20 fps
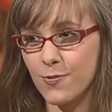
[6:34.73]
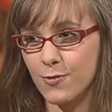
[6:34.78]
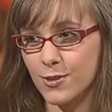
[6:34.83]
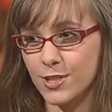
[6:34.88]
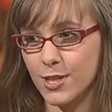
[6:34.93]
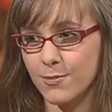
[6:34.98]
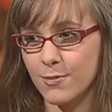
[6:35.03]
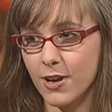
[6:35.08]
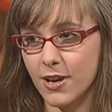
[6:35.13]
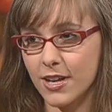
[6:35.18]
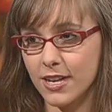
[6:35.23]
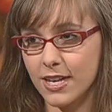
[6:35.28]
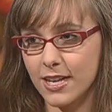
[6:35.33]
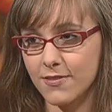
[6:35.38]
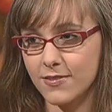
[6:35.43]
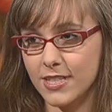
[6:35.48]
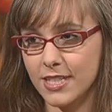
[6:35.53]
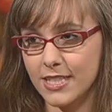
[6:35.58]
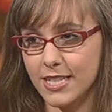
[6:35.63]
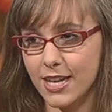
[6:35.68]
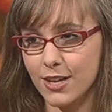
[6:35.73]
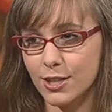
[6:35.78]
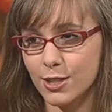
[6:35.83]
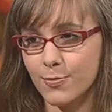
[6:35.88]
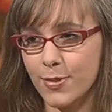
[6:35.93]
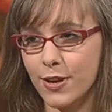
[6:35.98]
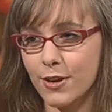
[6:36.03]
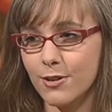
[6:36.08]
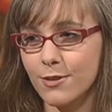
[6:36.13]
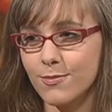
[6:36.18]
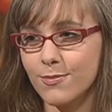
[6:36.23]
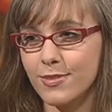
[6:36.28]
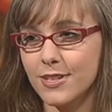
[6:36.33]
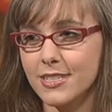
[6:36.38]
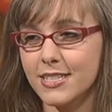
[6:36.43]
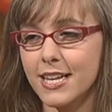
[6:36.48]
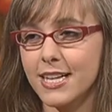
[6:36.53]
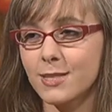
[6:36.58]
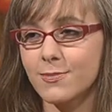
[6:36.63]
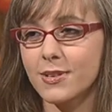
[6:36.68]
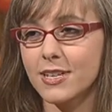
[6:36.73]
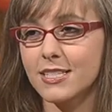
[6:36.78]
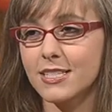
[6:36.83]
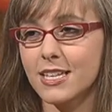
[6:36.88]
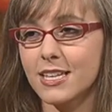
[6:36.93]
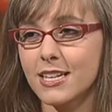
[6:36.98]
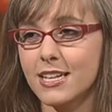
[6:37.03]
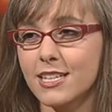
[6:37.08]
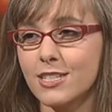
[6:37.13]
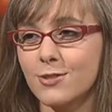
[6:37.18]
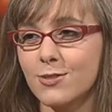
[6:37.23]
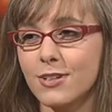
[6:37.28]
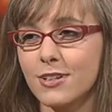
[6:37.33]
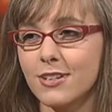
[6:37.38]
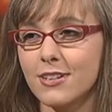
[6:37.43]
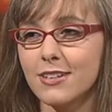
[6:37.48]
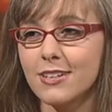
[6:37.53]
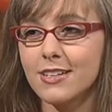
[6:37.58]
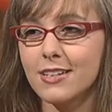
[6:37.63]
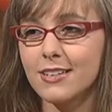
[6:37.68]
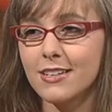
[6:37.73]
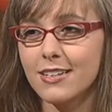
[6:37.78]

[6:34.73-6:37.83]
which I'm not going to give details about, but it takes place in Israel,